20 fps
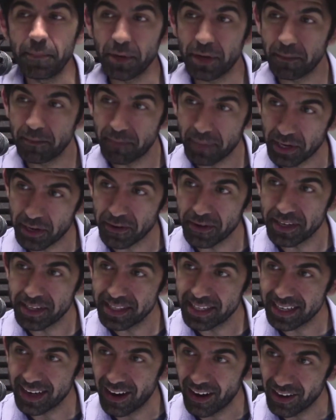put a
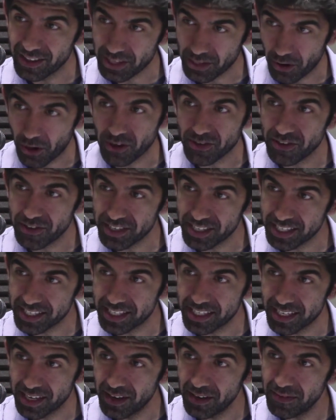bitterant on the cartridges
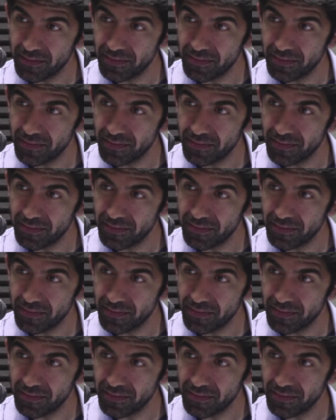itself.